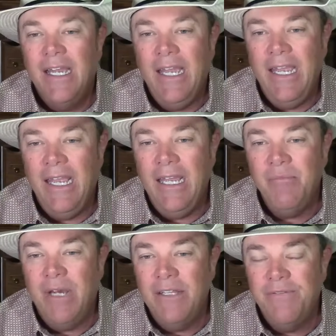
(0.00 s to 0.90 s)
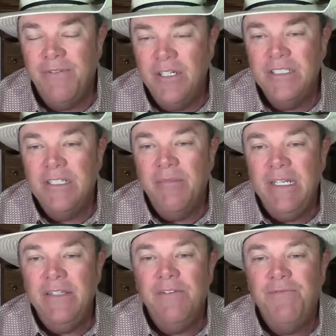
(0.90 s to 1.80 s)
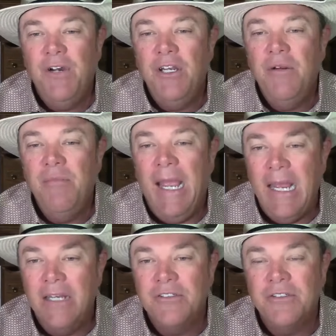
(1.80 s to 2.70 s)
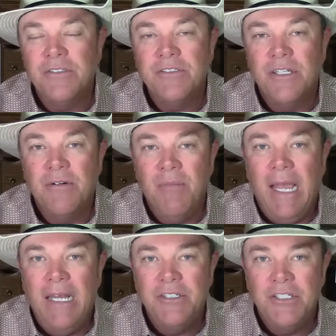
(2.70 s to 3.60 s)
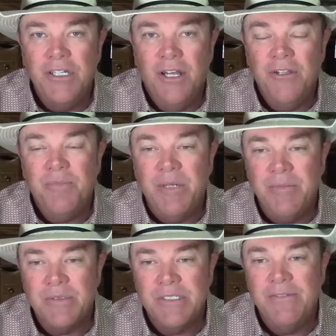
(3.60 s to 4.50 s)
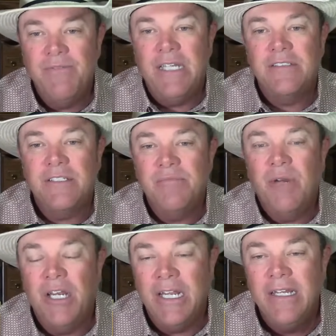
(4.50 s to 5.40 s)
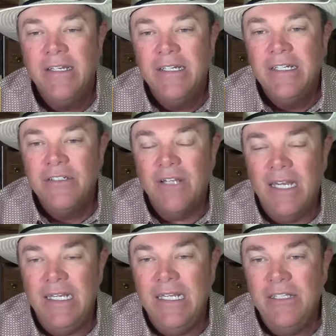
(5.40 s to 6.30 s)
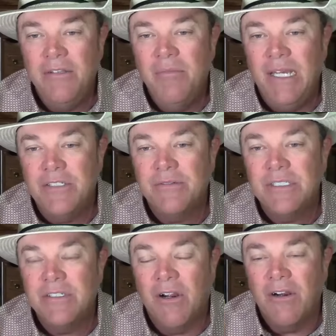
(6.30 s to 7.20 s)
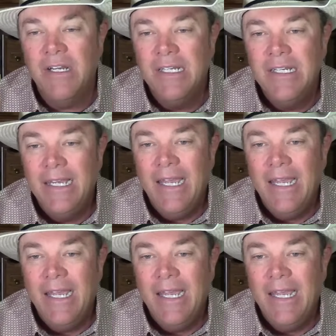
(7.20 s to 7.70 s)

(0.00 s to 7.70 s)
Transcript: And by the funds, I mean the fund managers that are managing other people's invested money, trying to get the best return.